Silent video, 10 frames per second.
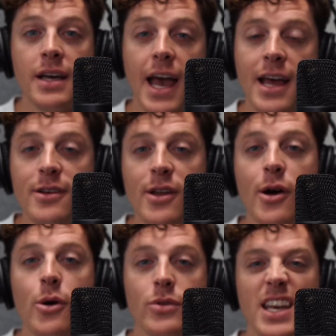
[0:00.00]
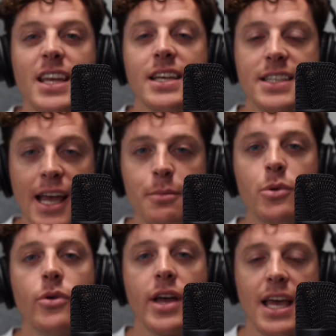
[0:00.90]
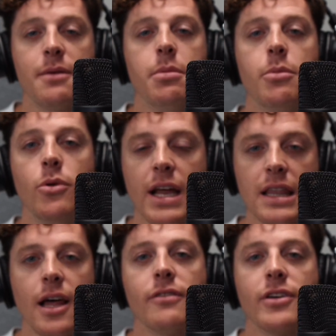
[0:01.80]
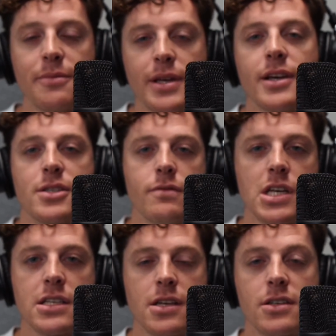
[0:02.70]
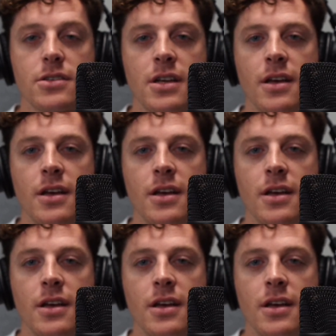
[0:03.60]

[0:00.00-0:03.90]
and know that He is able and capable and loving because of Jesus.